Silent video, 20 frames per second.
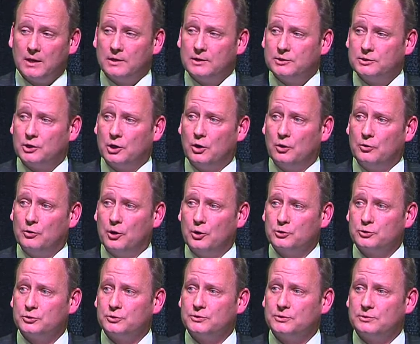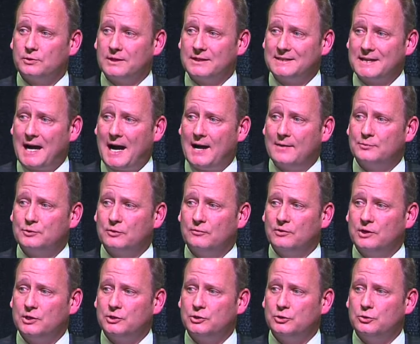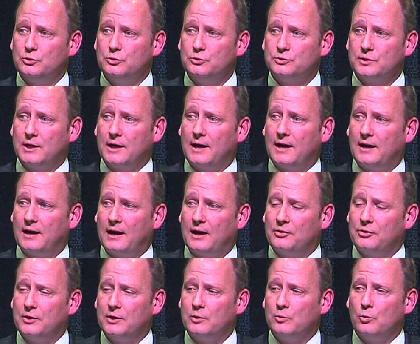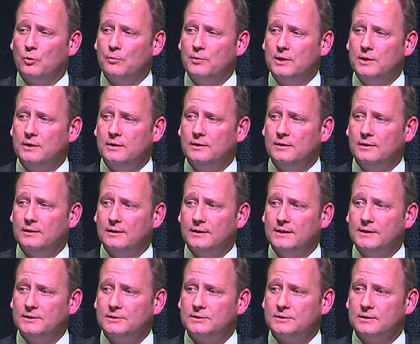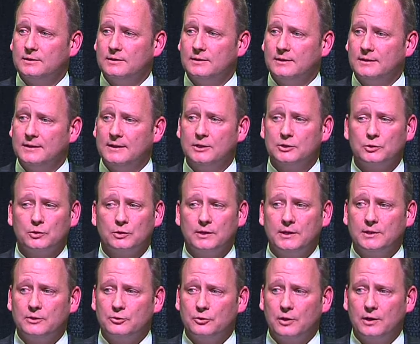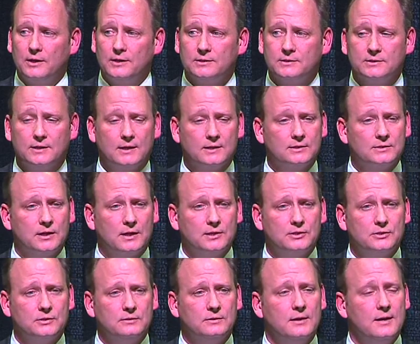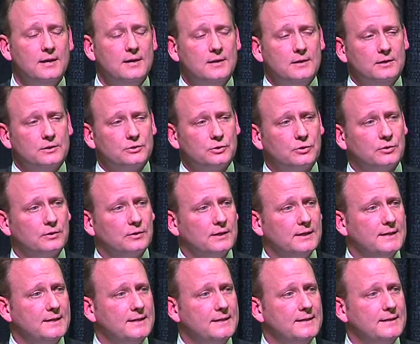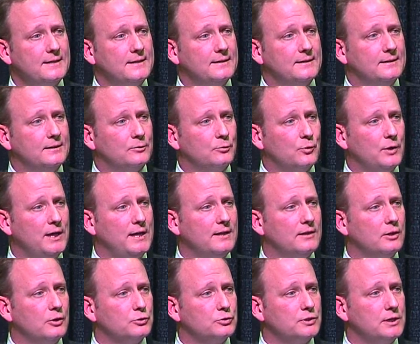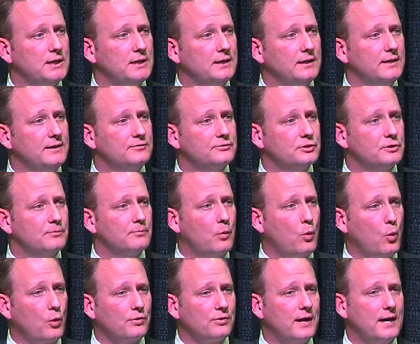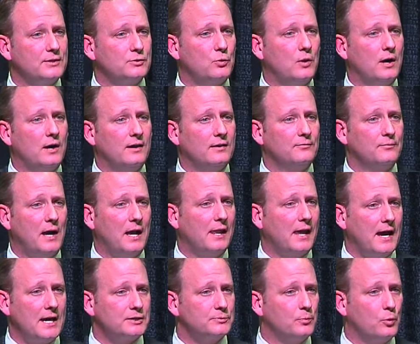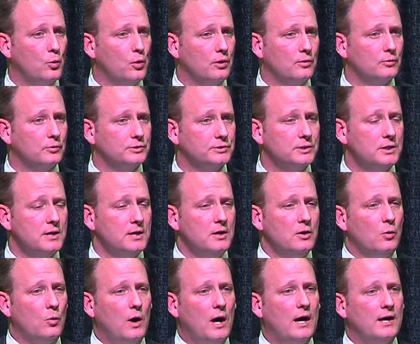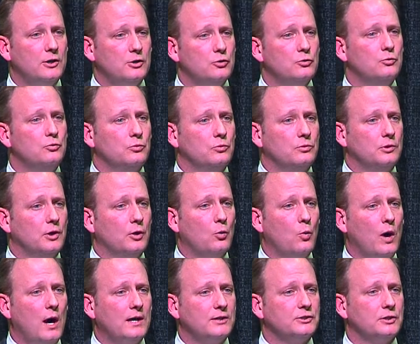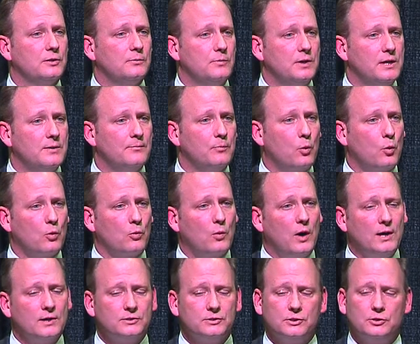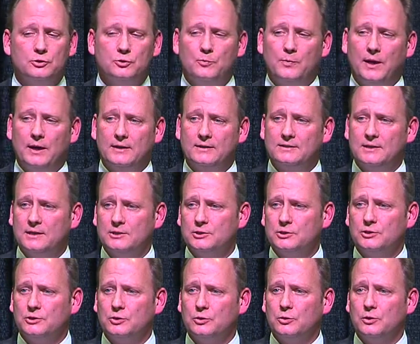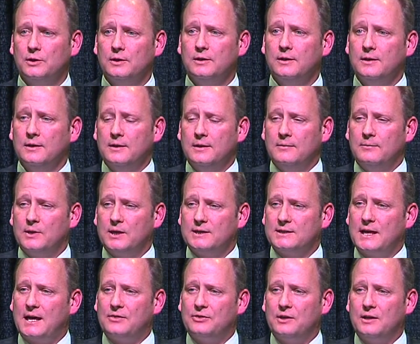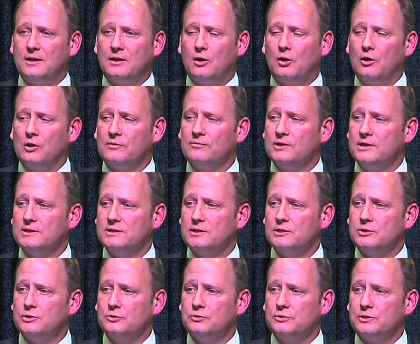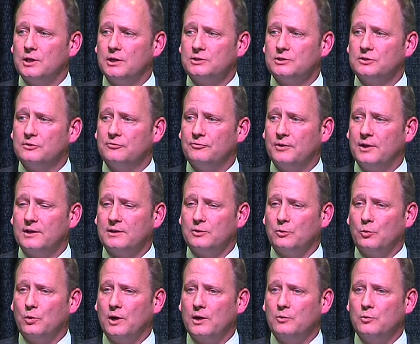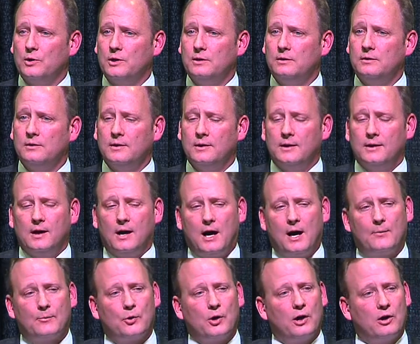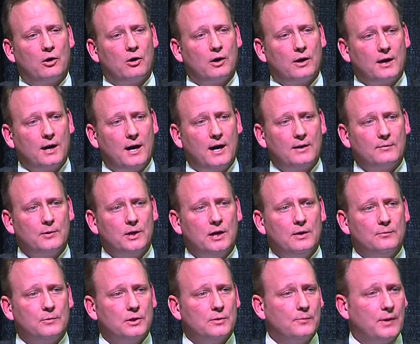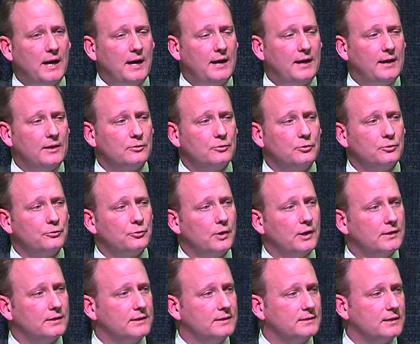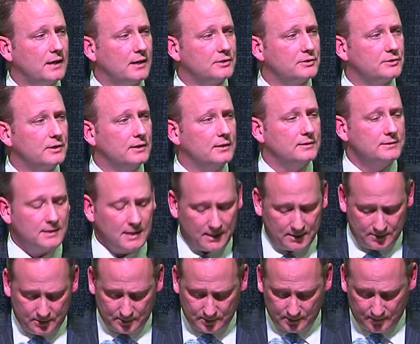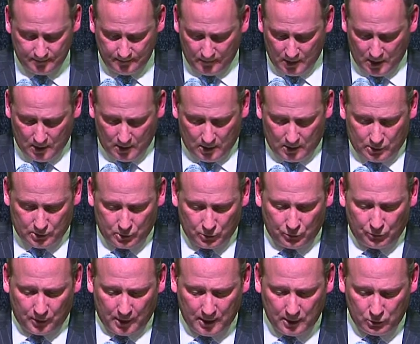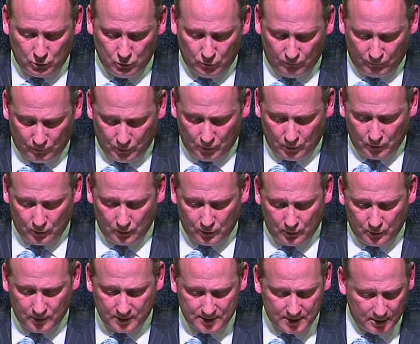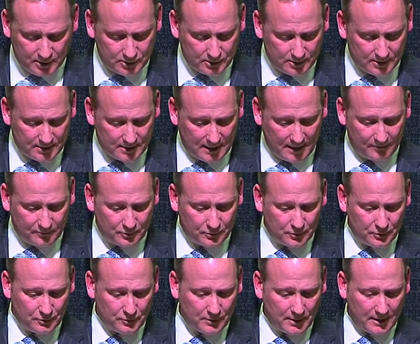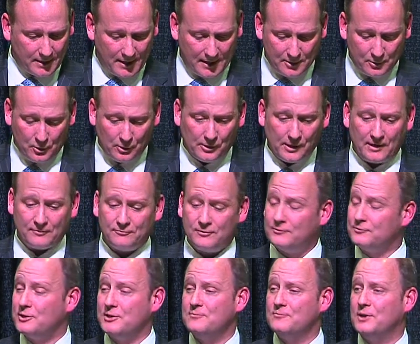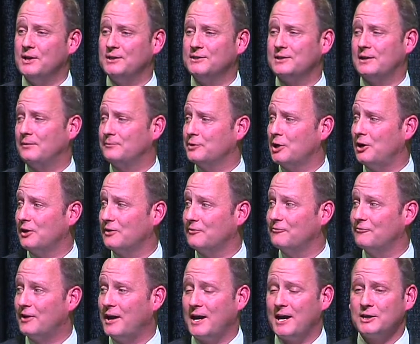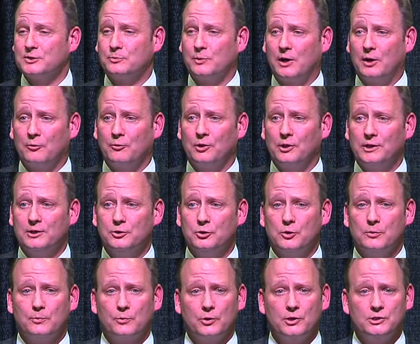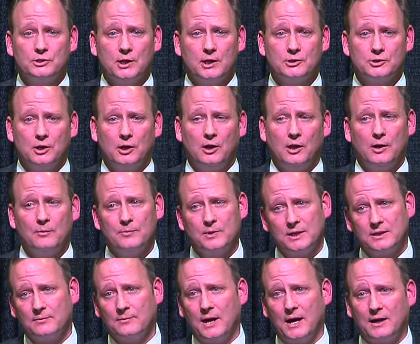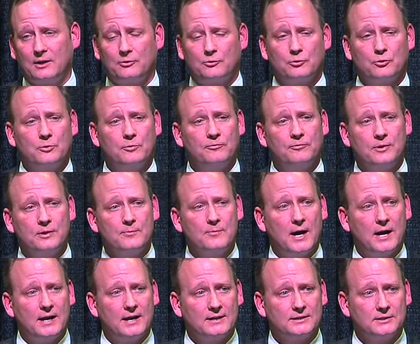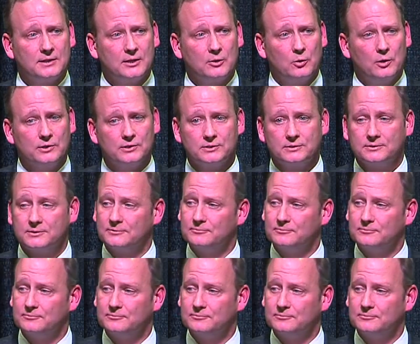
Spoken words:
So those are the types of issues that I think will be at least initially addressed next session. Certainly reading those tea leaves is important. That's why my last point was why should it be important? Why should you pay attention to it? Because I think all of these issues touch and affect the way we operate our economy up in the Panhandle and throughout the entire state of Texas. So thank you for your attention this afternoon. I know I only have 15 minutes and I'm talking fast, but I really do appreciate y'all. I'll be at the back of the room if anybody has any questions.